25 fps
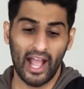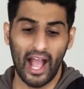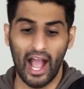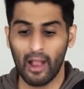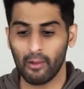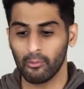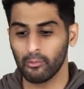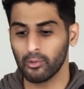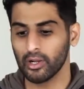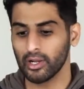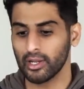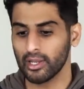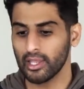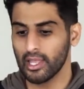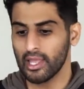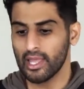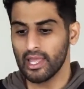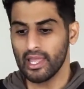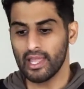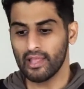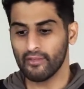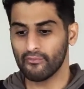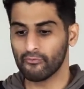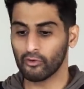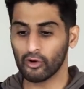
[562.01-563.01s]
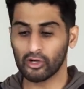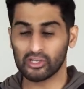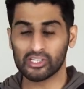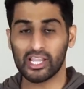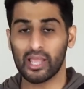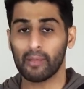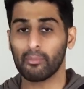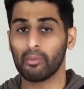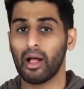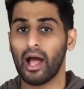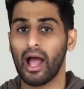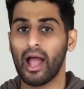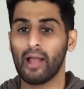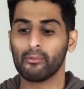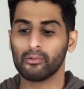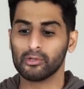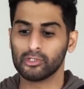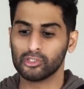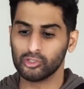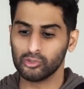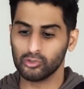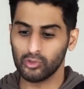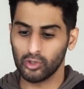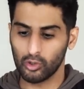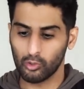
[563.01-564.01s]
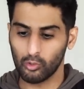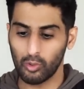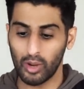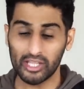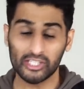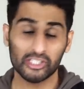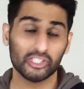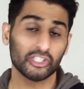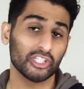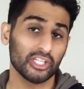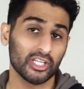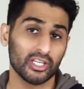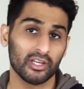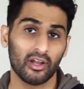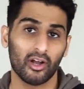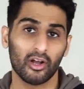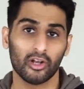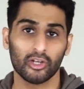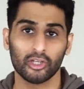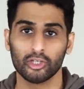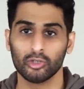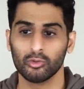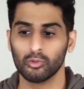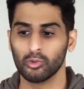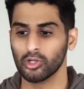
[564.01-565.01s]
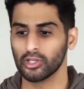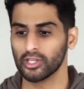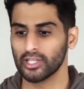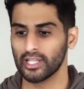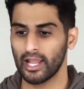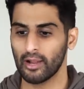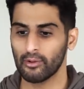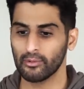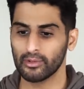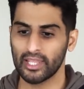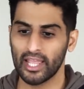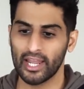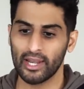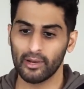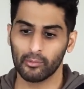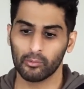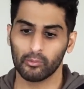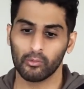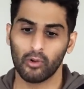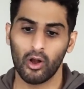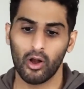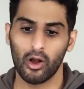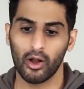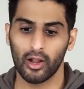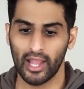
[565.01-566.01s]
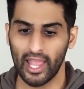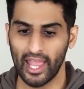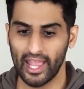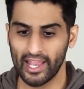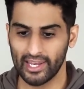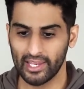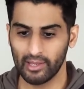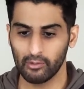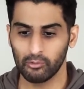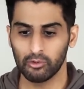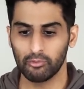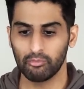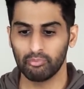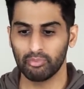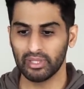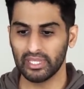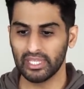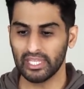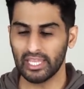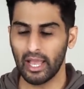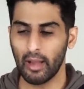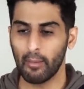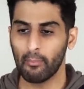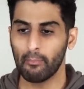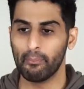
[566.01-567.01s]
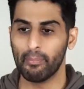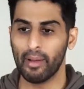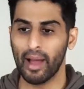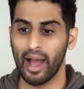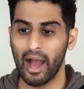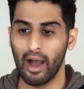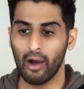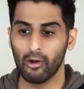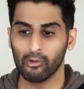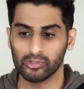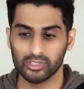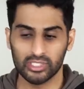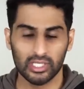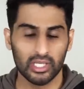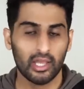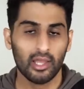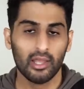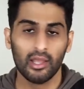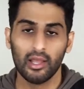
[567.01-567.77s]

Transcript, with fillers: I would, for example, I would do a question on UWorld and I would get it wrong, and it would be about